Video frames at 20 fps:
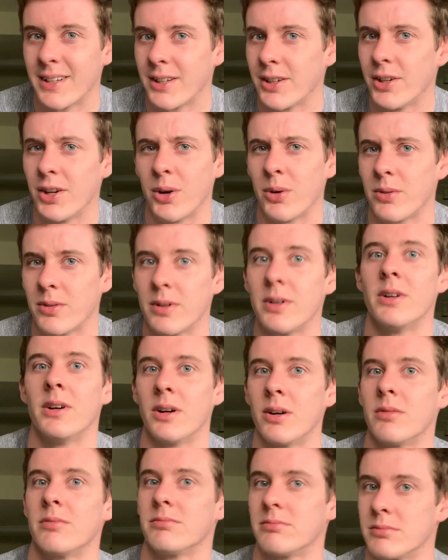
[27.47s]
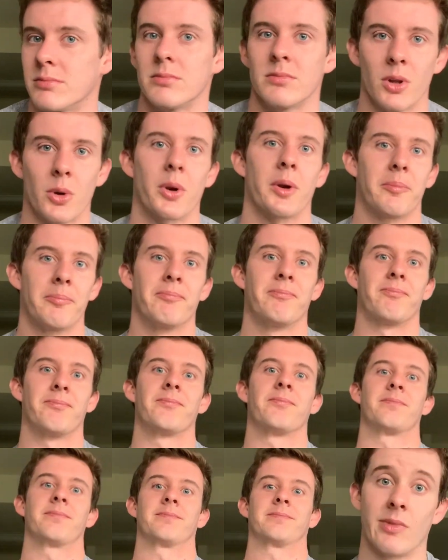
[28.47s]
No? Oh, okay.
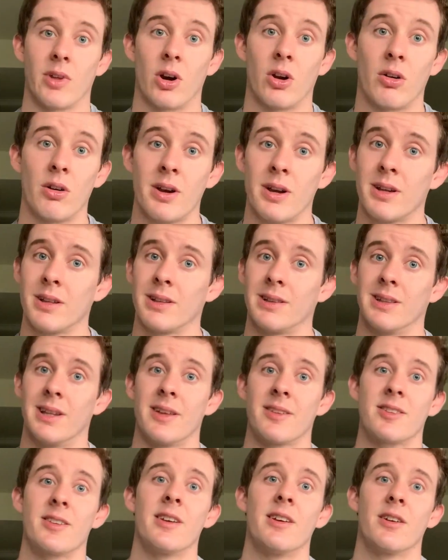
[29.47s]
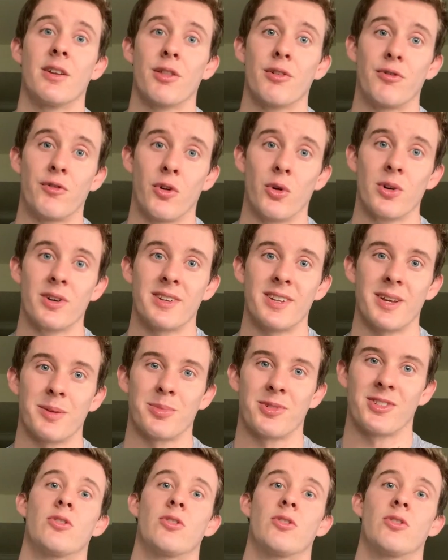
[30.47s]
All right, let's get into the 4 tips.